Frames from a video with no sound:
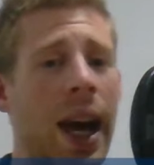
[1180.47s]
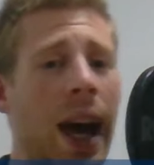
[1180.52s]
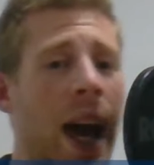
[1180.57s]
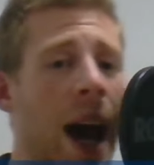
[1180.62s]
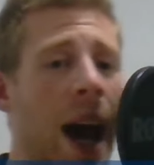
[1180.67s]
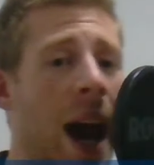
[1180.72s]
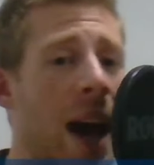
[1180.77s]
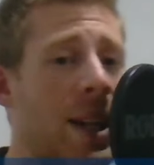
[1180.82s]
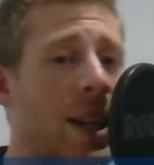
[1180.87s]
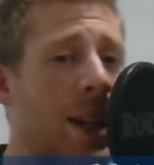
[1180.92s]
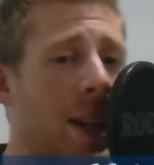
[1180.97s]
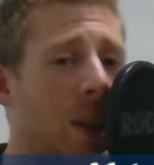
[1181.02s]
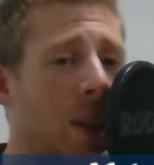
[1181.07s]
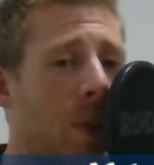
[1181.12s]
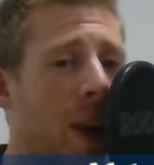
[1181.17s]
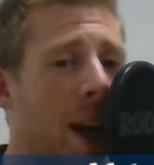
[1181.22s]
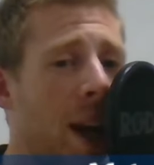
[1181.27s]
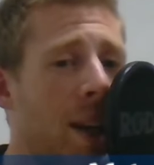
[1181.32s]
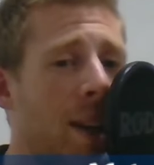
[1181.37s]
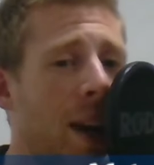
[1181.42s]
At any
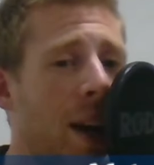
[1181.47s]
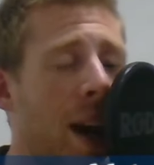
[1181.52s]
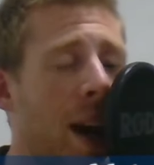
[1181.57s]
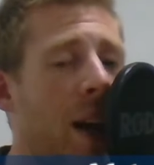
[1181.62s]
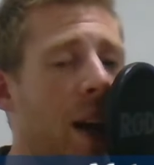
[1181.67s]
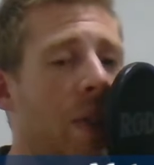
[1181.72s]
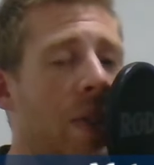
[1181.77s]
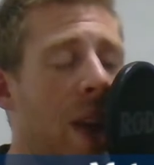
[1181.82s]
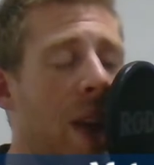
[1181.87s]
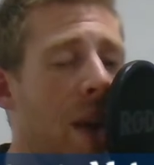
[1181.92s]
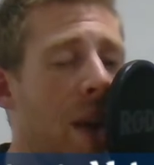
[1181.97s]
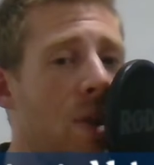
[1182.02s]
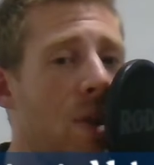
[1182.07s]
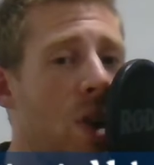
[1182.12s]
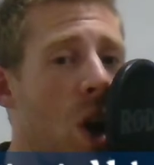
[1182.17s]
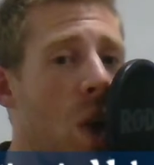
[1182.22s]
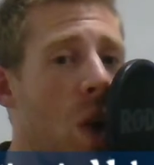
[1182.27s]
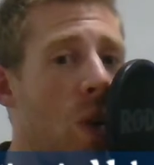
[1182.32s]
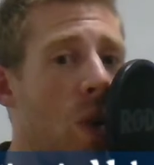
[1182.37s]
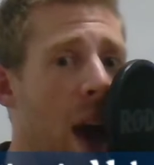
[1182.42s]
rate, I'll never
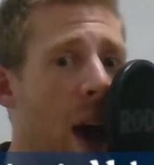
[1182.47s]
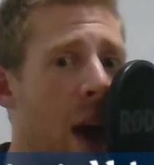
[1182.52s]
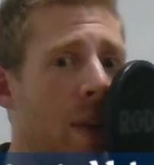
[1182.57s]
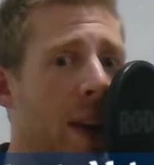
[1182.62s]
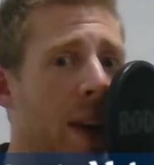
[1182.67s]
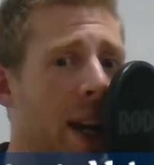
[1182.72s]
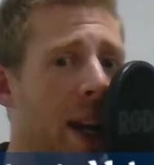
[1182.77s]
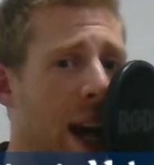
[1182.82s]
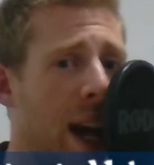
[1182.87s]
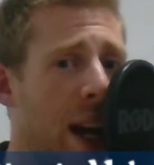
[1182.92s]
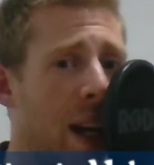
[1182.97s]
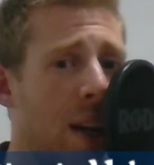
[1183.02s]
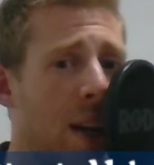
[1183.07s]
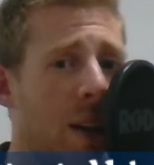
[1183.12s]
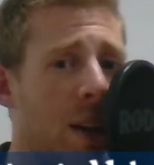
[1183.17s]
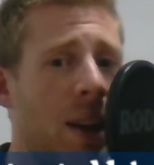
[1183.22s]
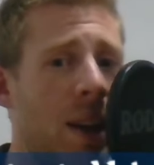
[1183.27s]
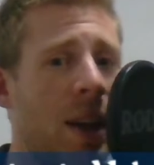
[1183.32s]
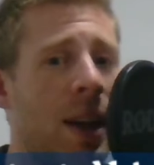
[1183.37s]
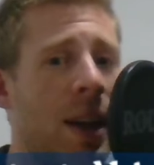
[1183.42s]
go there again,
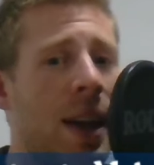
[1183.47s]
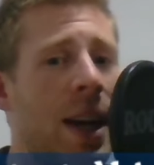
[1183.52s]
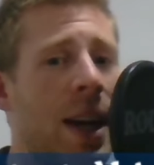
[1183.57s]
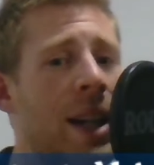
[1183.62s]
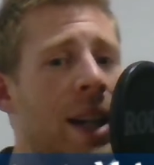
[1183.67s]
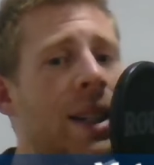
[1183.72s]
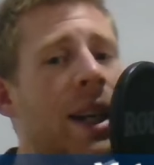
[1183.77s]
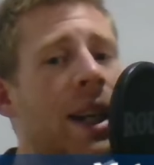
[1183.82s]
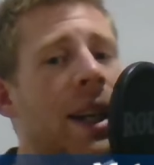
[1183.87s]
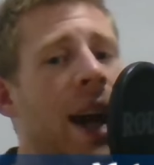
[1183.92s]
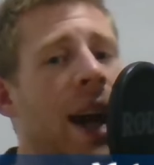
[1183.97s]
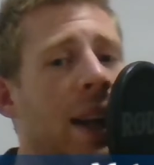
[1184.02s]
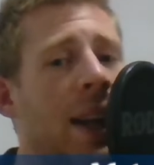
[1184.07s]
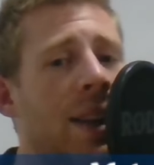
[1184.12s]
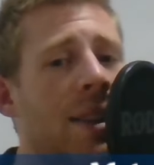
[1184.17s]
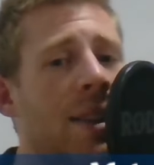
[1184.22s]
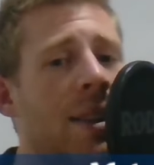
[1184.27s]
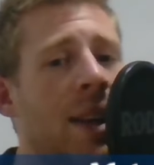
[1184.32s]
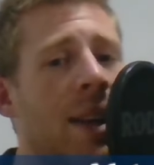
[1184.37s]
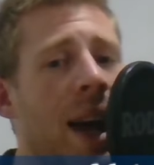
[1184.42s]
said
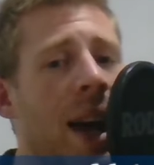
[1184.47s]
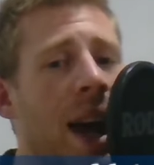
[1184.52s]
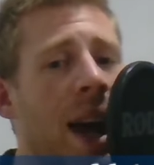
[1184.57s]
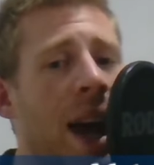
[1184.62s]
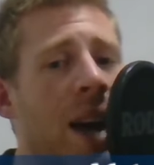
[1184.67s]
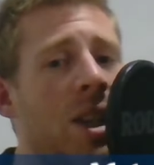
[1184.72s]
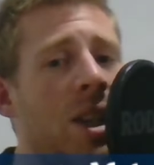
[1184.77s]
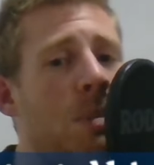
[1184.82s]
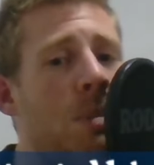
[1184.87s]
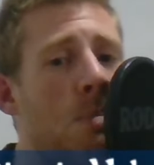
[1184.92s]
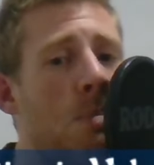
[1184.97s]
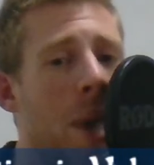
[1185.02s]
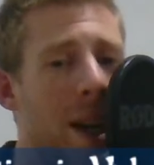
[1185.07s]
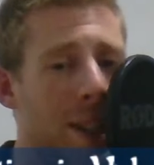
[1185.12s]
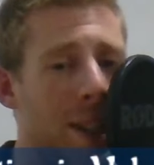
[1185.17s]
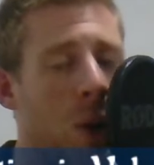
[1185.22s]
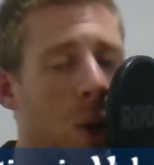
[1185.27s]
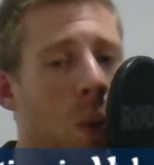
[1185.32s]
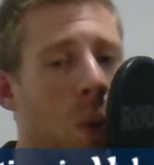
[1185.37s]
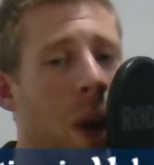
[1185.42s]
Alice, as she
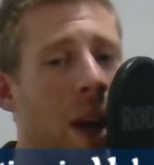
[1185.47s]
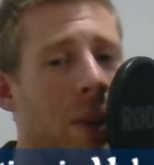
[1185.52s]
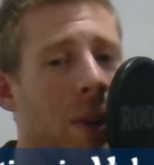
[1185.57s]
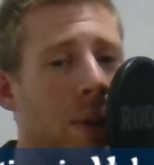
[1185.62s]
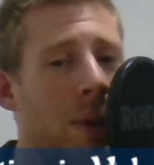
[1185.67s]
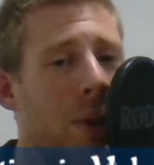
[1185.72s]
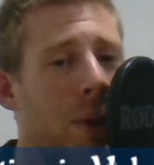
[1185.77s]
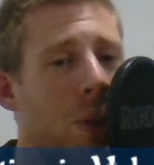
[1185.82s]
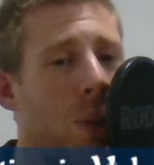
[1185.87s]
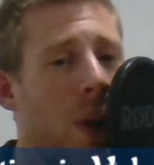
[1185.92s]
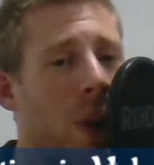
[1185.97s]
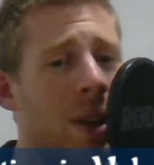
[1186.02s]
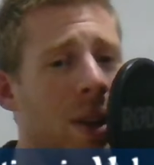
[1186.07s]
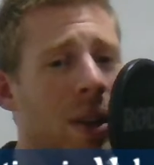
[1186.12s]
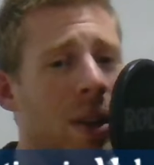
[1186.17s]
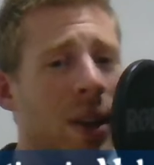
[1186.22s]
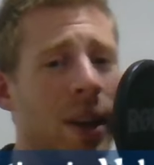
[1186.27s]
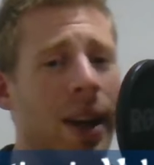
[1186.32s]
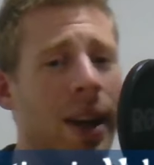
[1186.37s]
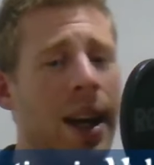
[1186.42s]
picked her way through the wood.
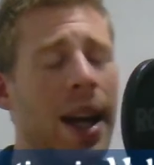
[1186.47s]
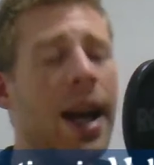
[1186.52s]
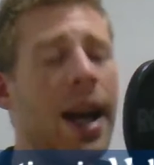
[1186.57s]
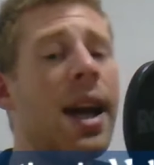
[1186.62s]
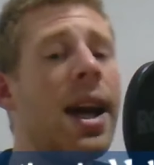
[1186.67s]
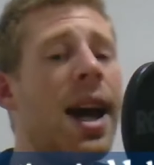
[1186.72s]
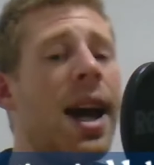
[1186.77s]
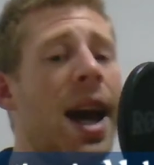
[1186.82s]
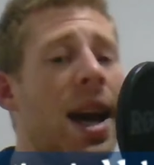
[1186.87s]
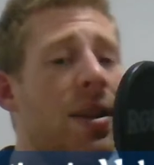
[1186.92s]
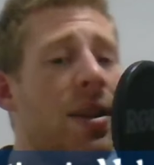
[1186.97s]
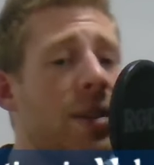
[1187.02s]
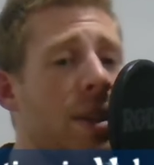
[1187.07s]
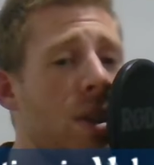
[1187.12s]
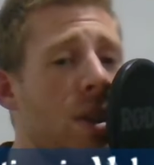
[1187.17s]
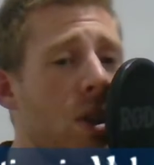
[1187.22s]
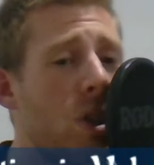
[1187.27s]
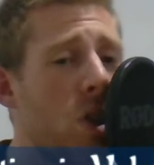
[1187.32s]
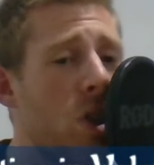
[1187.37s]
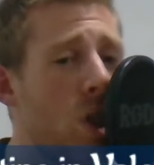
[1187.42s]
It's the
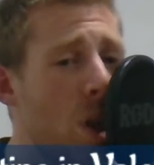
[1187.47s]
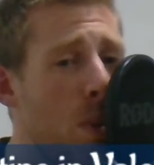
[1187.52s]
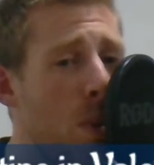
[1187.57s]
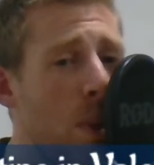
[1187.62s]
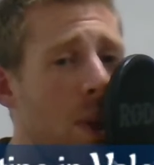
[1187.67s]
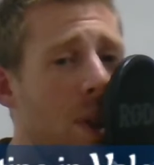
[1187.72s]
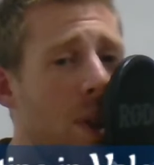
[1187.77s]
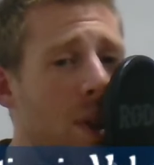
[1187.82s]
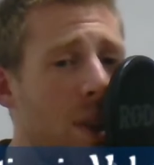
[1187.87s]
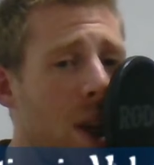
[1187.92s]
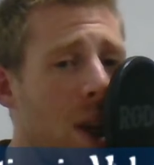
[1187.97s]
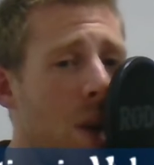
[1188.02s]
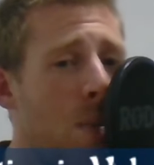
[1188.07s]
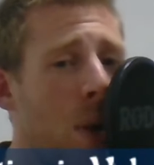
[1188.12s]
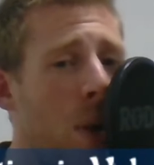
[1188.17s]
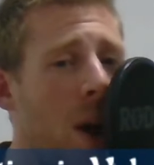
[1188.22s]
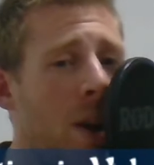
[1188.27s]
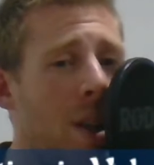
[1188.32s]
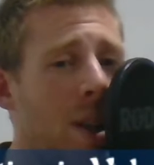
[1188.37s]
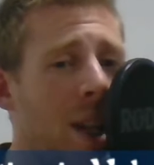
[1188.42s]
stupidest tea
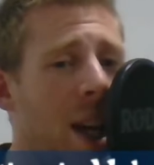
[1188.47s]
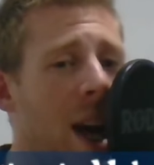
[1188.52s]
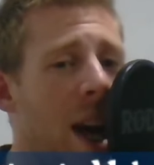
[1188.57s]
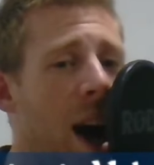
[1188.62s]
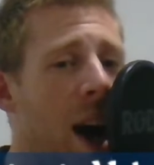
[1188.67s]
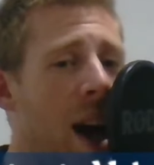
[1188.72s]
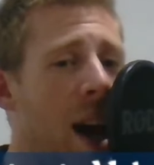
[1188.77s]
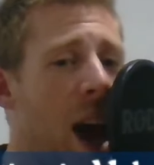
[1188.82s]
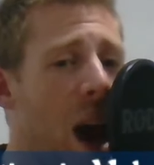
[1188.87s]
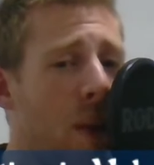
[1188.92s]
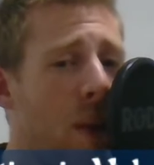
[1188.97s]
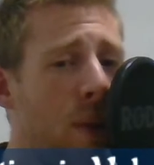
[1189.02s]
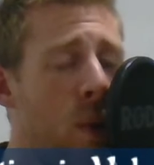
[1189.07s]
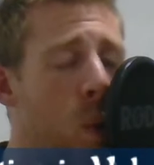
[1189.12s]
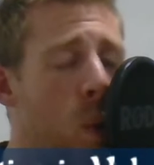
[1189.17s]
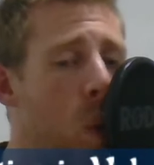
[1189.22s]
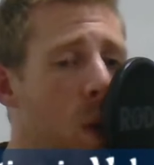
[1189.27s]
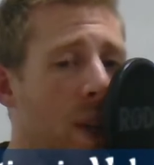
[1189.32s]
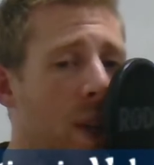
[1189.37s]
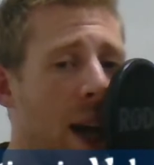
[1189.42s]
party I ever
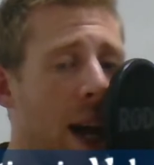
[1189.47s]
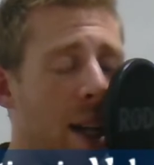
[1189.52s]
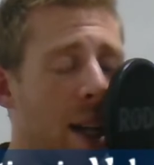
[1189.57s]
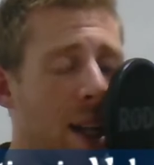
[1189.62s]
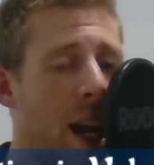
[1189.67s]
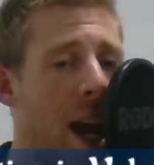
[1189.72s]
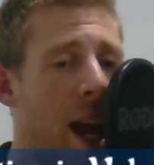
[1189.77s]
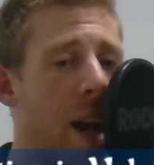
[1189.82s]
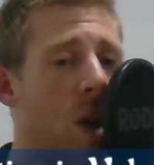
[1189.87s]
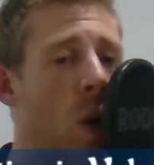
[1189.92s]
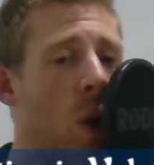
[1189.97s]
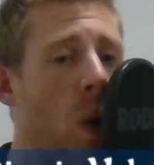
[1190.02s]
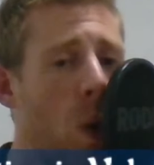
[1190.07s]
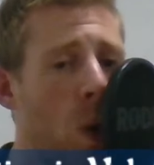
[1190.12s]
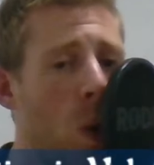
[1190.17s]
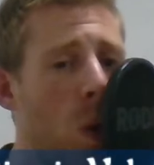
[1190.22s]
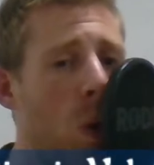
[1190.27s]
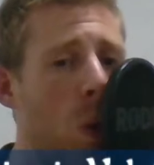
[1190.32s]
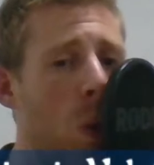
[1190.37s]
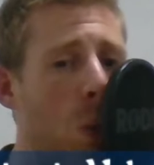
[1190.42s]
was at in
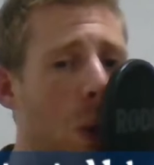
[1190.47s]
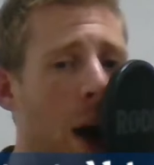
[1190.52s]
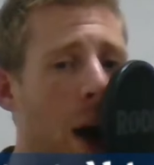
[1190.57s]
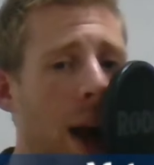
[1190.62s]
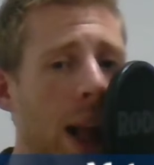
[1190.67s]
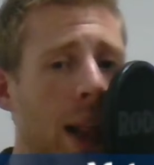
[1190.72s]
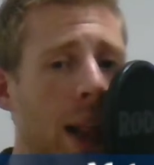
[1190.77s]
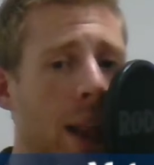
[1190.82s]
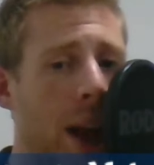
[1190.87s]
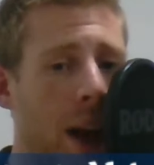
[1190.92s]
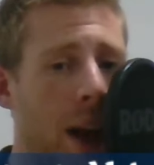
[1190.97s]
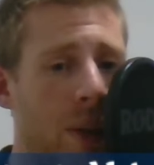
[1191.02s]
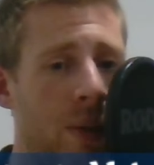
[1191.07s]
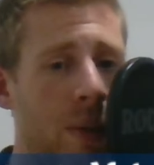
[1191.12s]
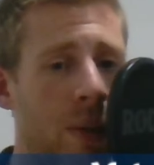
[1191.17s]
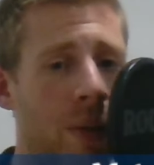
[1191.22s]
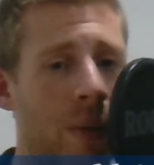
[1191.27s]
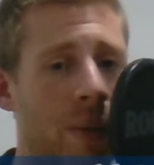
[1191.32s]
all my life.